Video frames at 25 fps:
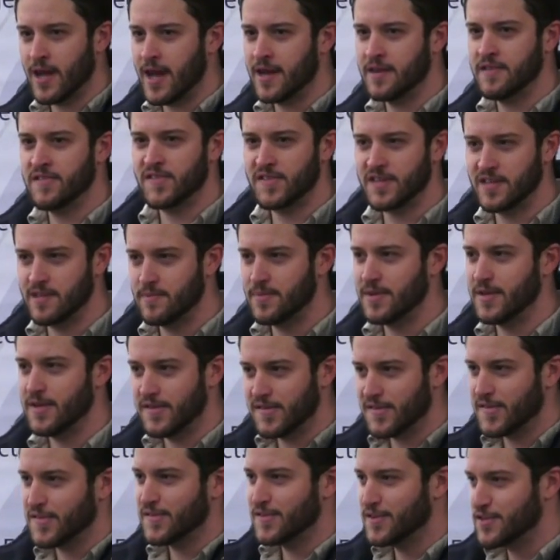I didn't see any
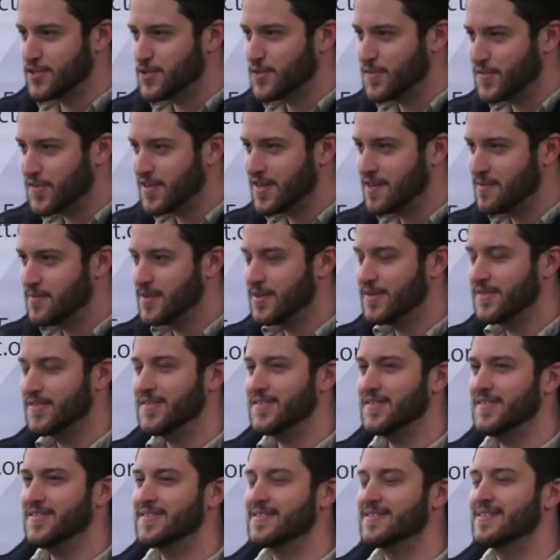pieces. Did you see any pieces?